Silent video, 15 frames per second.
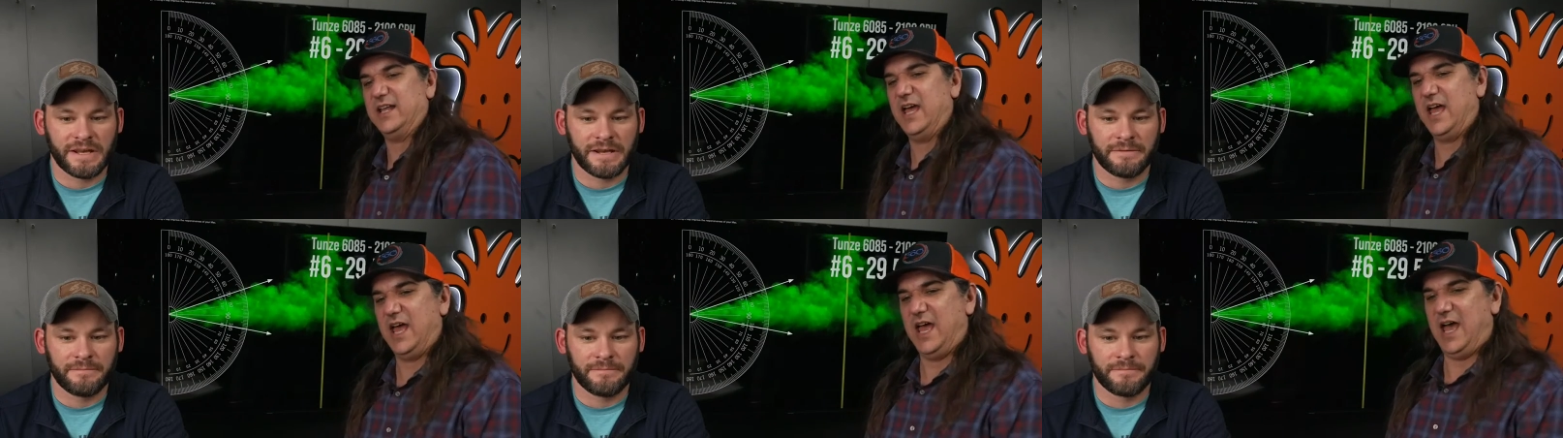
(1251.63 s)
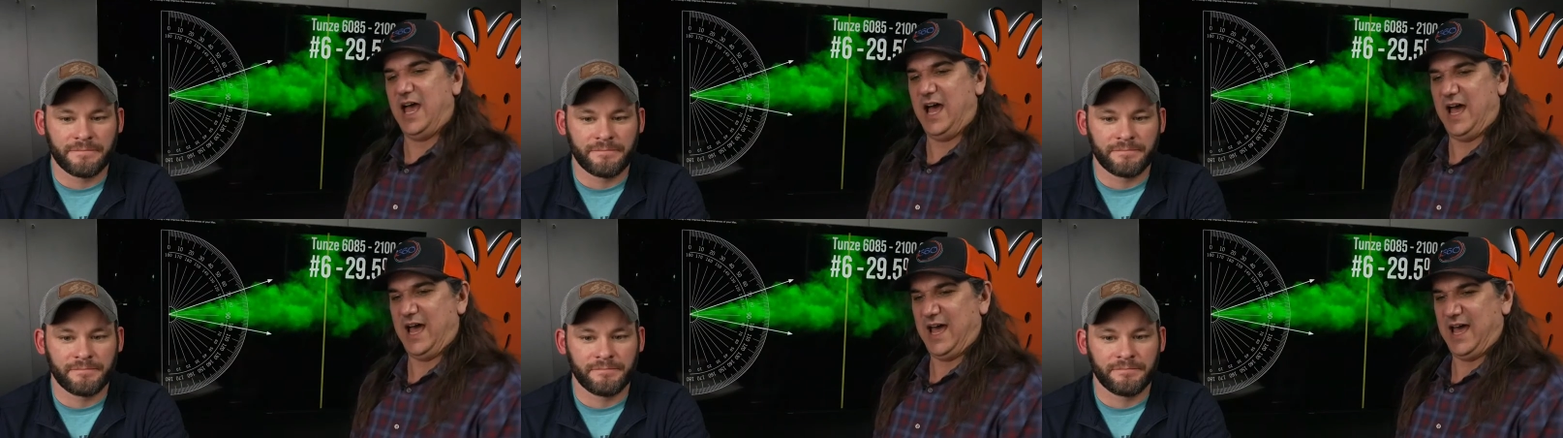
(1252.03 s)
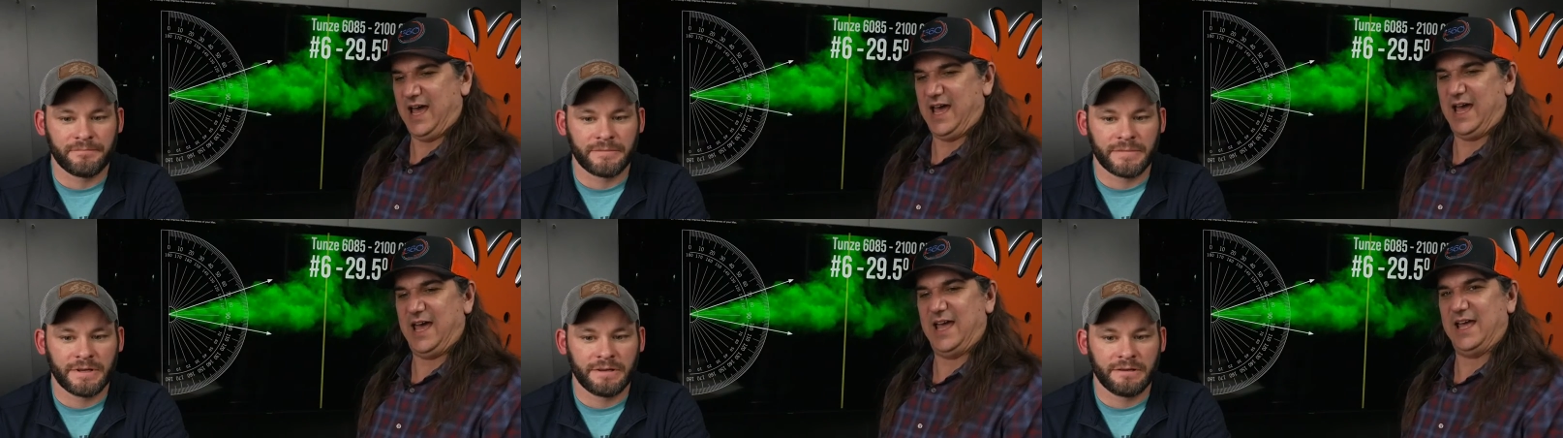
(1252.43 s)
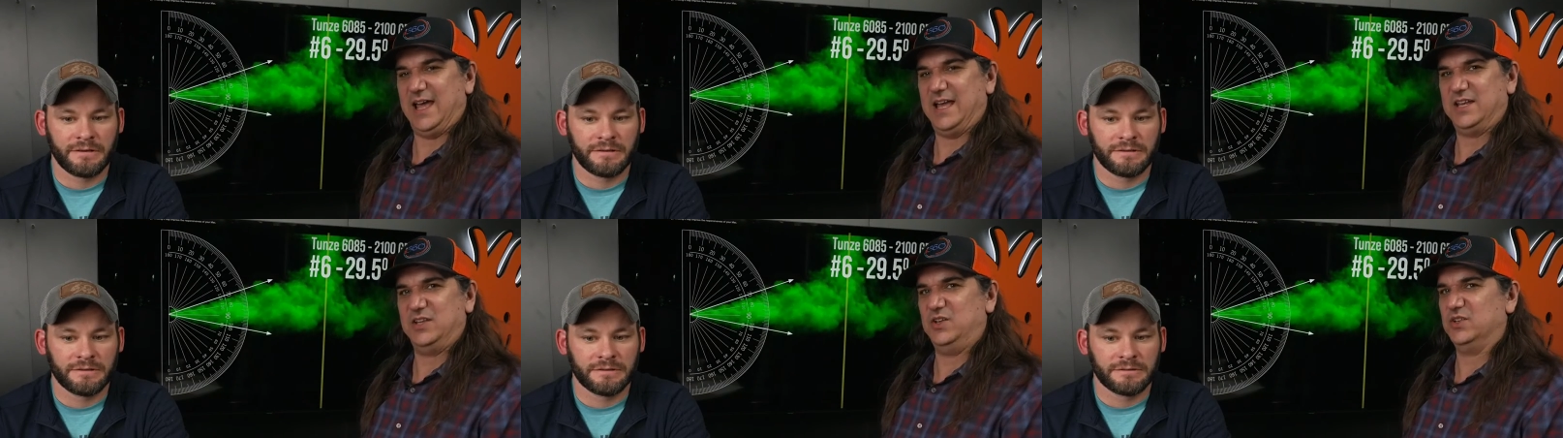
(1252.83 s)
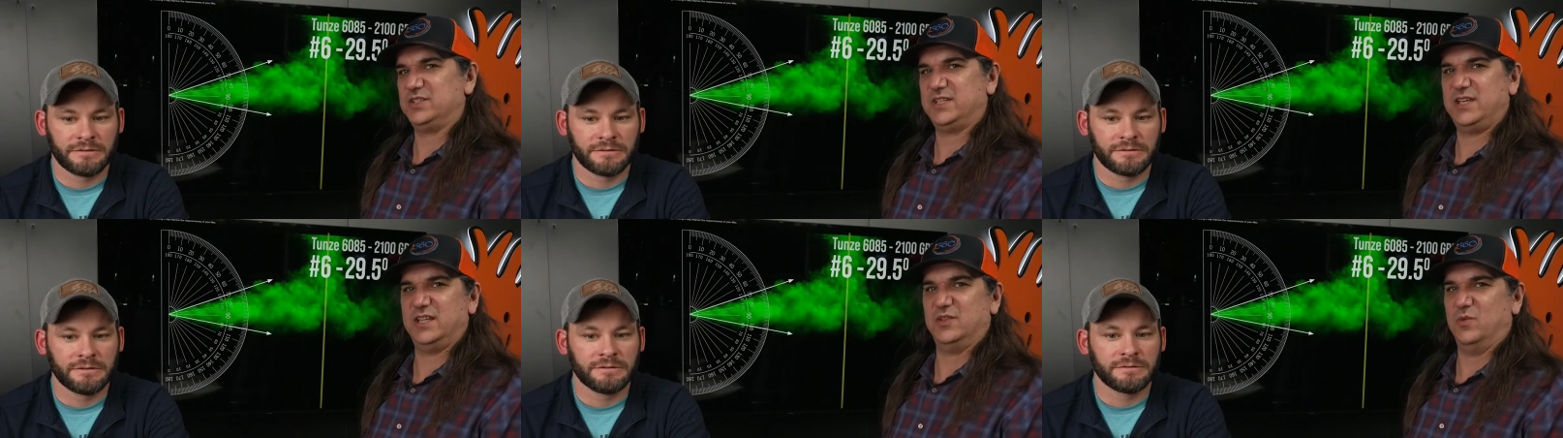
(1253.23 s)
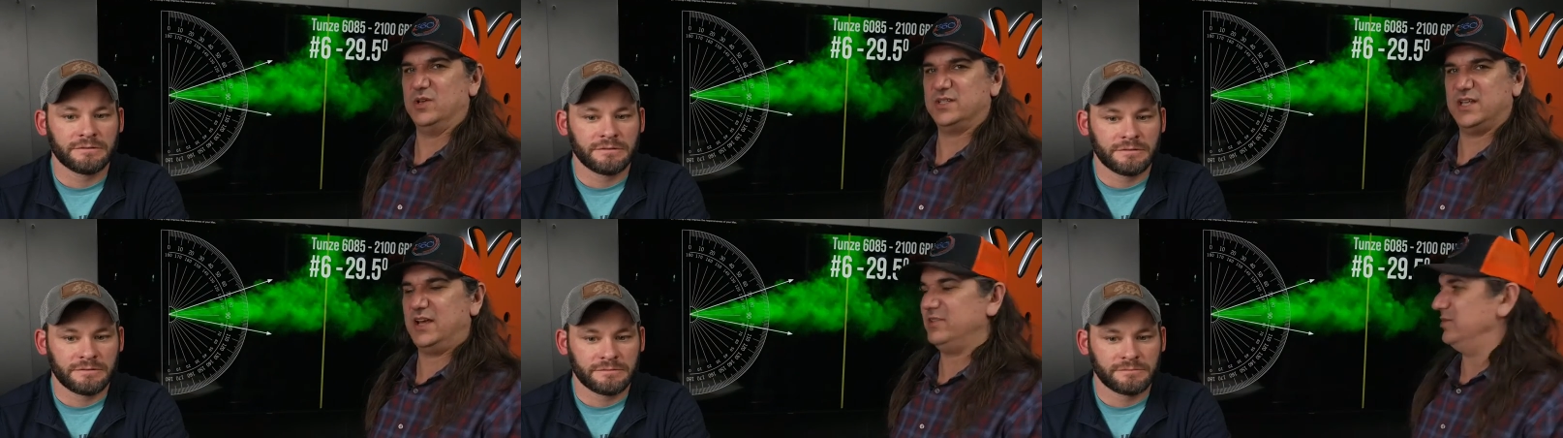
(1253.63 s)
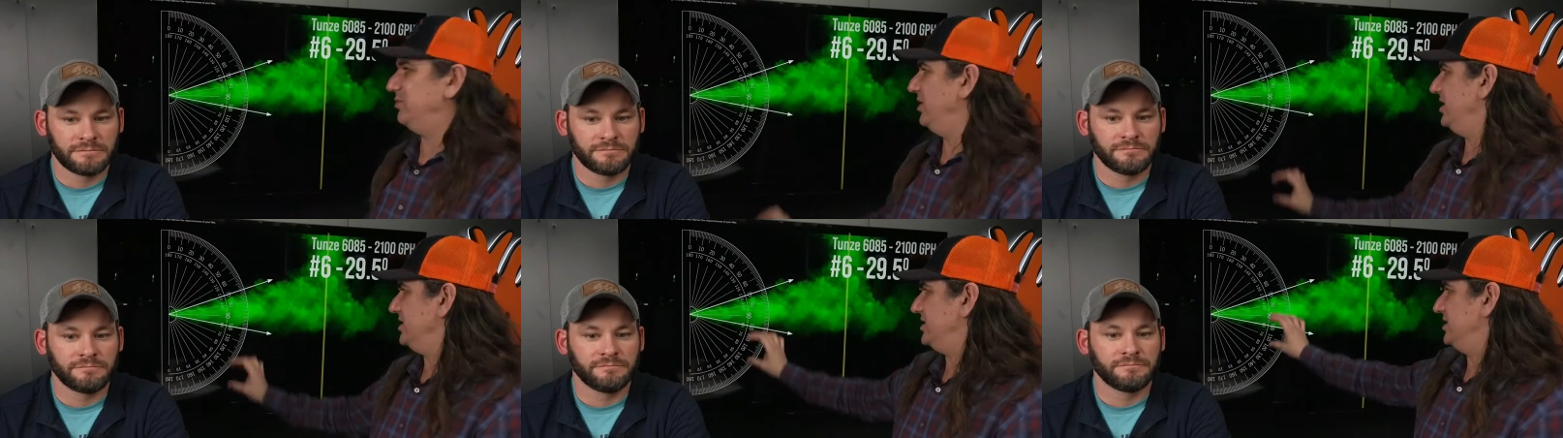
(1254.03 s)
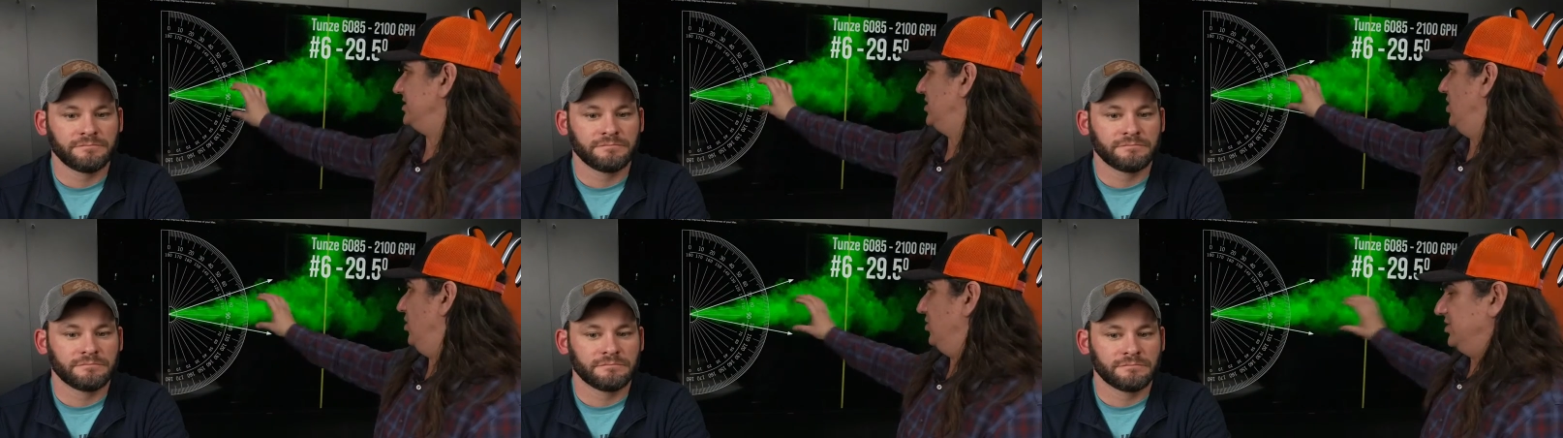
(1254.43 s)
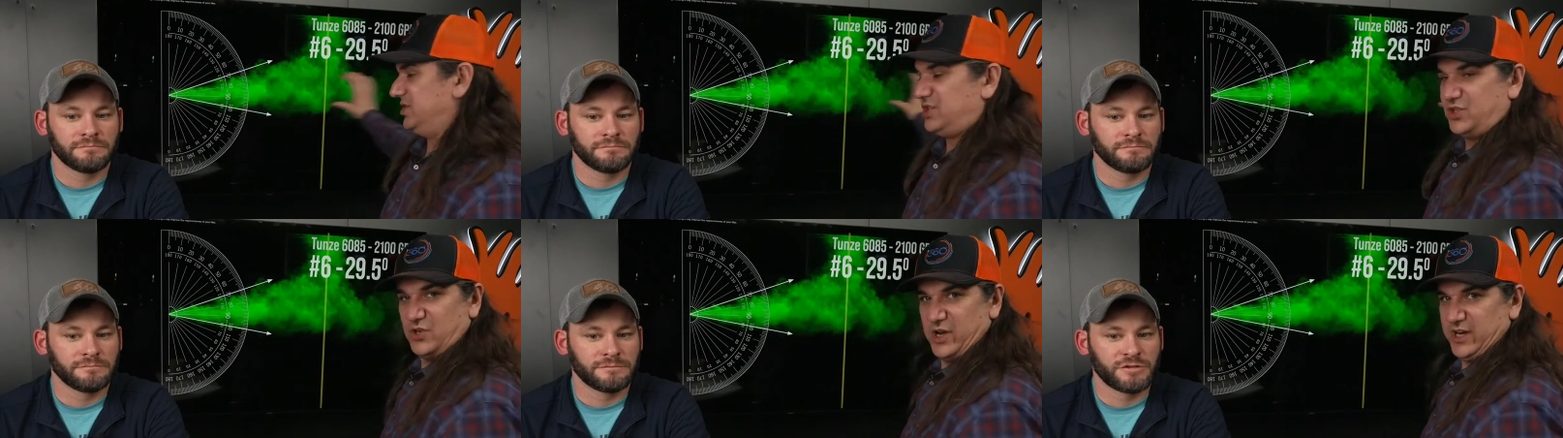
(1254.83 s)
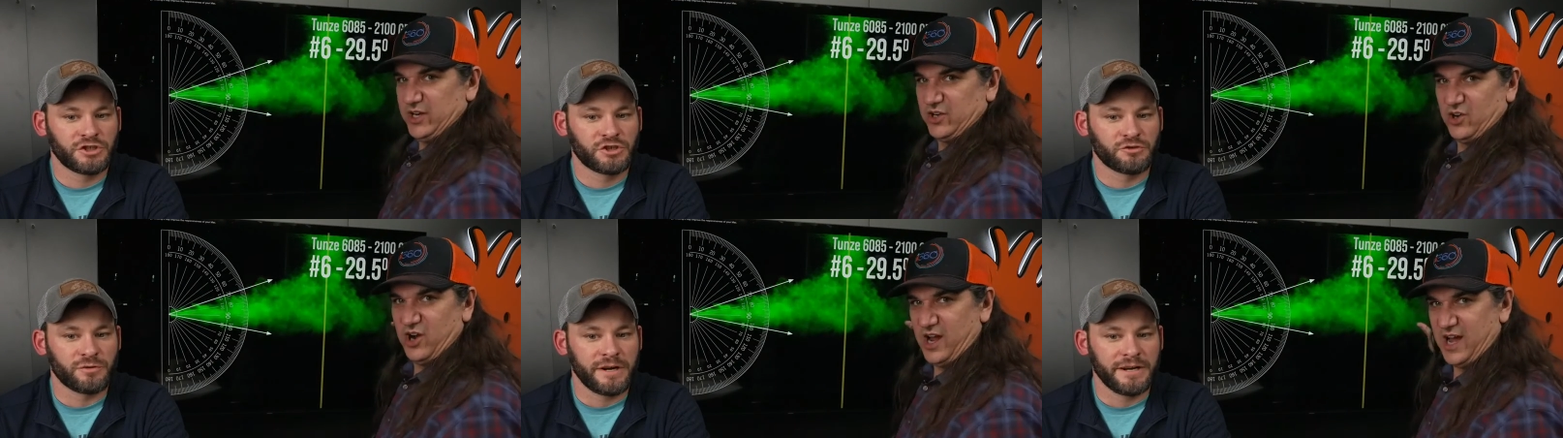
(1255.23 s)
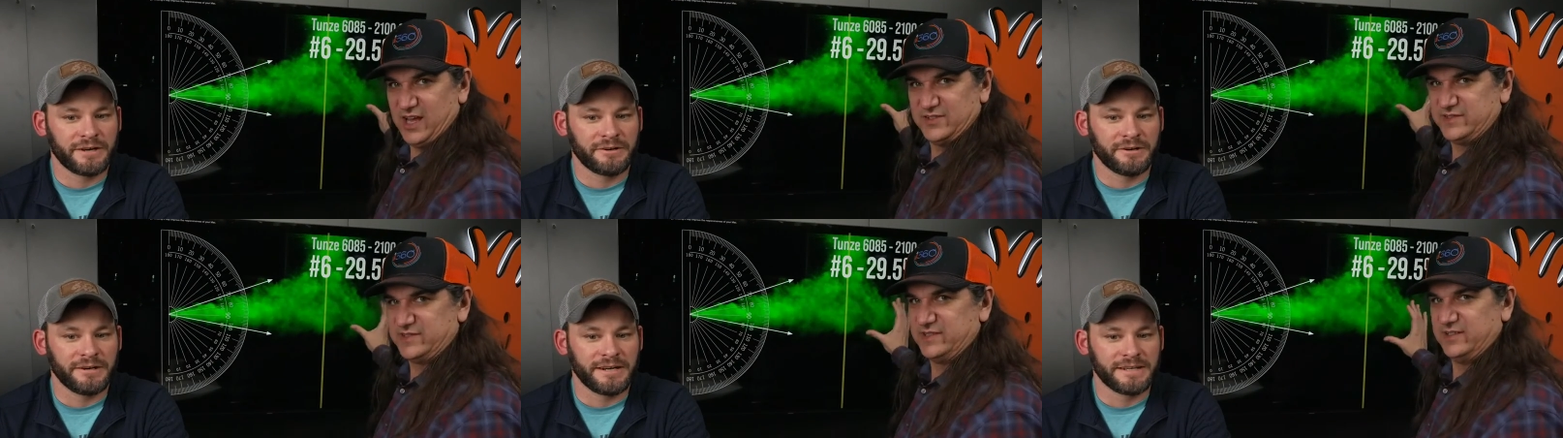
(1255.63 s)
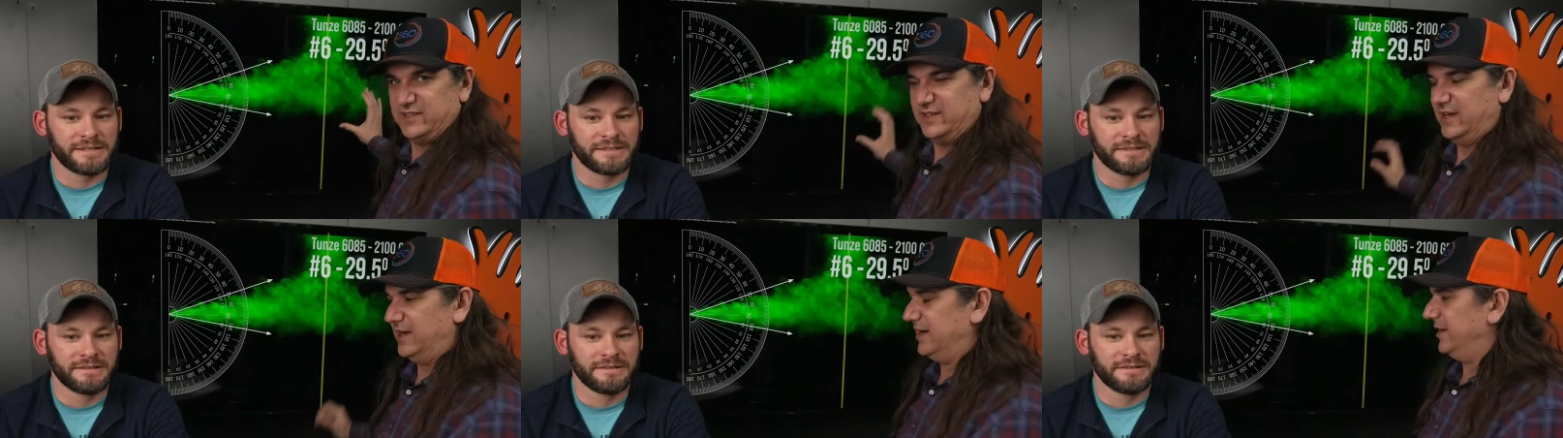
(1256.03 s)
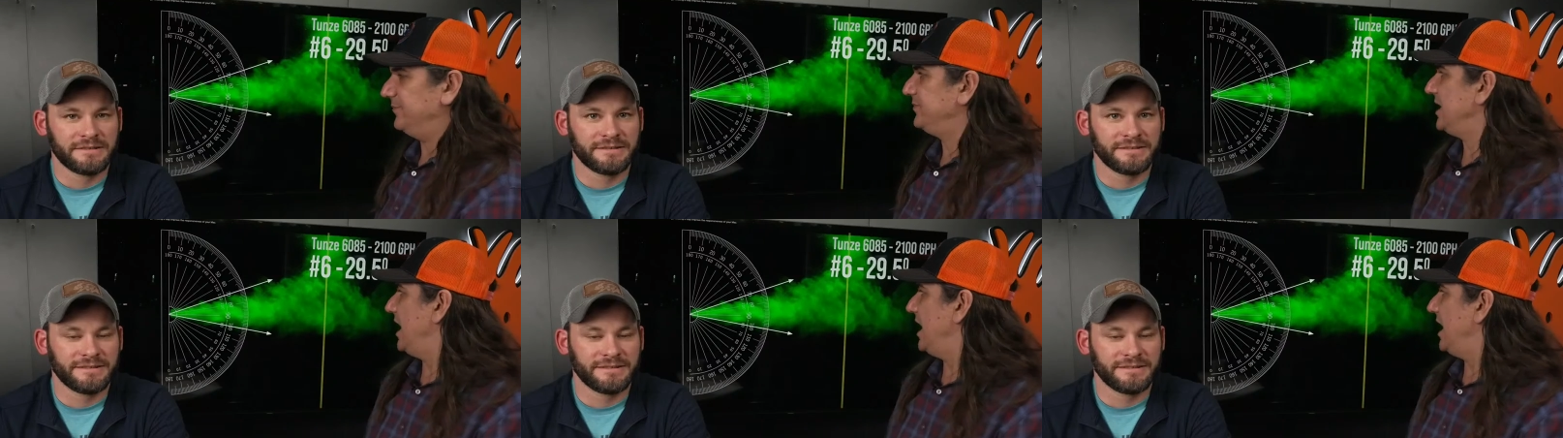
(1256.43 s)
Speaker 1: Yeah. Uh, and you'll see it. The ones that have the punch just go straight across. Straight across. Yeah.